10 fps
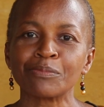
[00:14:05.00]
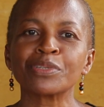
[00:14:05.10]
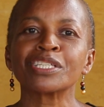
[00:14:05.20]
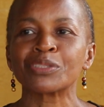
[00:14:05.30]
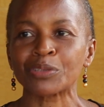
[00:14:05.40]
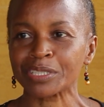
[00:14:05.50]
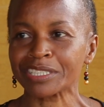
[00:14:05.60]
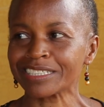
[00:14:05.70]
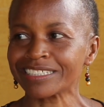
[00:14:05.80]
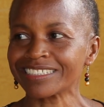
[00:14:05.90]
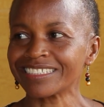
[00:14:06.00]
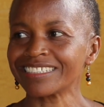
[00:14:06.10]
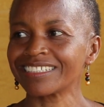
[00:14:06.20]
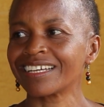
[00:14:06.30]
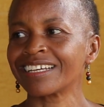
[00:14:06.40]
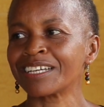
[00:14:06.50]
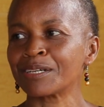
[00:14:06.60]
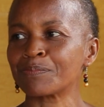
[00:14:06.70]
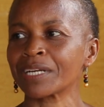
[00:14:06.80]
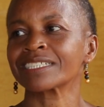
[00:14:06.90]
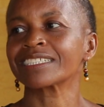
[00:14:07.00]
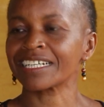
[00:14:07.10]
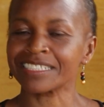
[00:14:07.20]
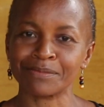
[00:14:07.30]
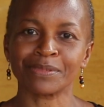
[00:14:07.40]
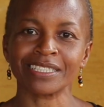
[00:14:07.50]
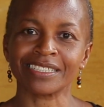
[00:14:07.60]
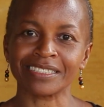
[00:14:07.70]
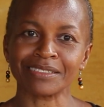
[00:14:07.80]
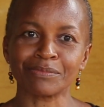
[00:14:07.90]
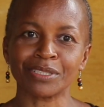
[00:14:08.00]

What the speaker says: prison, practically speaking.